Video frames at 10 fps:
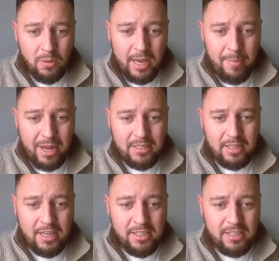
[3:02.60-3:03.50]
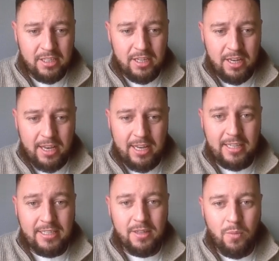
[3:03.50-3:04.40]
we'll get back to this,
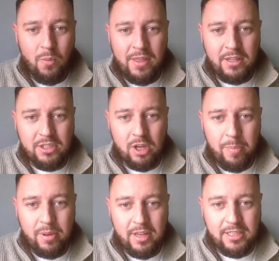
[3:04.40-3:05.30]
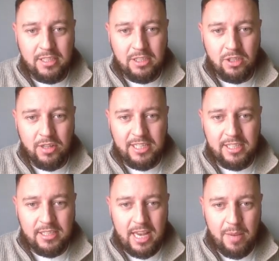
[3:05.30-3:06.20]
is when the top of this is. So this
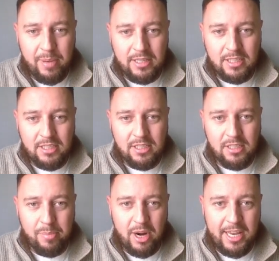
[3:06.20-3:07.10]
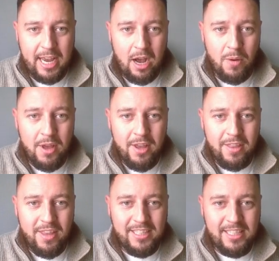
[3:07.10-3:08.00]
is the apex. This is a breakout.
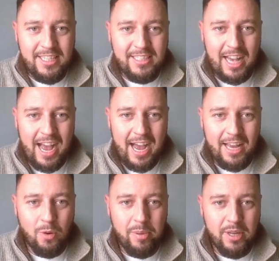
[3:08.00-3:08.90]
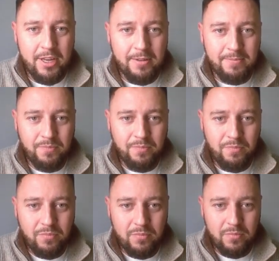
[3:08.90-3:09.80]
This is the high up here.
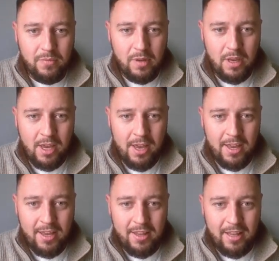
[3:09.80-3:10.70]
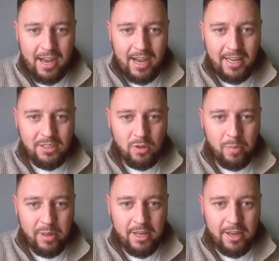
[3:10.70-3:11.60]
Yeah, the high is
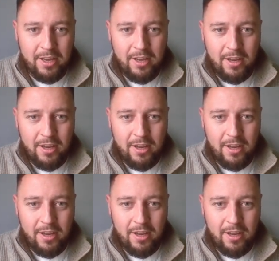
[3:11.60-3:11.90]
up here.